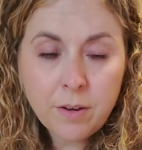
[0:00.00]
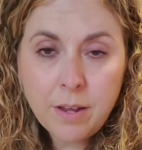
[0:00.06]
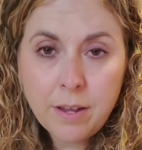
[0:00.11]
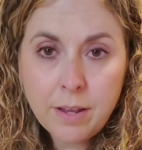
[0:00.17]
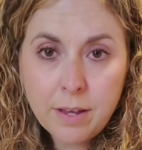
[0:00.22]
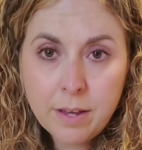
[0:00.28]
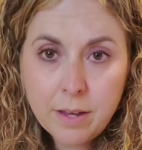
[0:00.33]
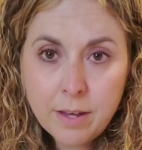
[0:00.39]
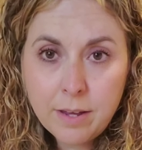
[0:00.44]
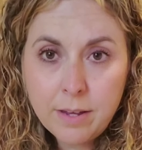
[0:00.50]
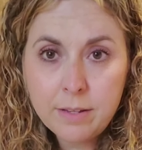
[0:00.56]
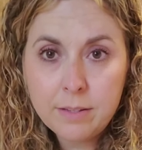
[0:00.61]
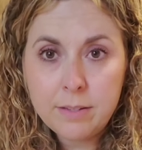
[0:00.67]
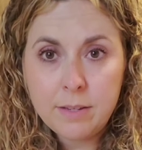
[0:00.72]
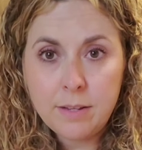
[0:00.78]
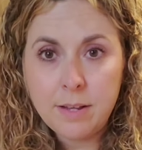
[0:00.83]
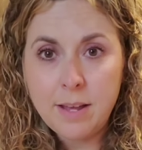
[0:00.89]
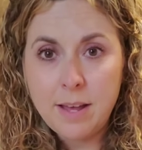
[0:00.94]
Alright
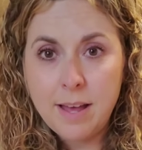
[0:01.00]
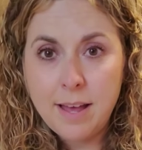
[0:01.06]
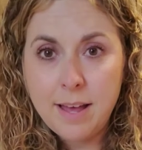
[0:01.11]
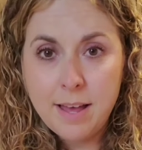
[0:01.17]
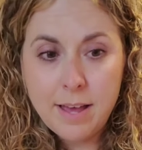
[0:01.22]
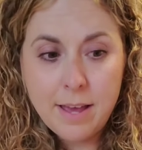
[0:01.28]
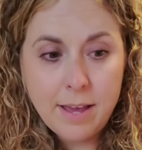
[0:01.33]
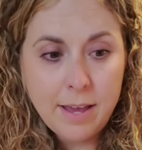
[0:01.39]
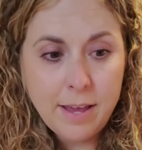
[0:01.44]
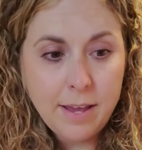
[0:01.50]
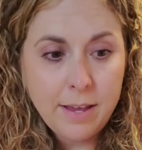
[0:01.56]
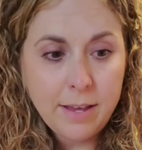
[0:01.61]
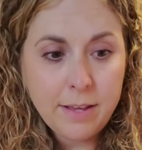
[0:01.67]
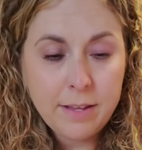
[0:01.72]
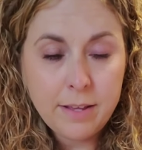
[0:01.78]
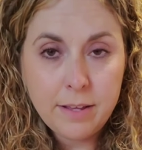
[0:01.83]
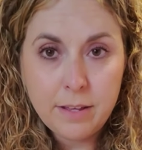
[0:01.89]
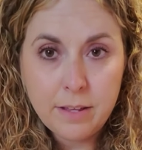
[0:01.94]
guys, hi.
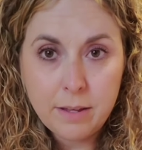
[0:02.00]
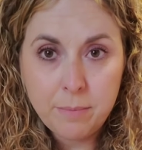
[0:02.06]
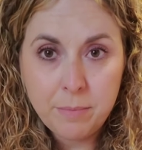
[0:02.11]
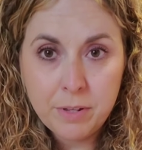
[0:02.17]
I'm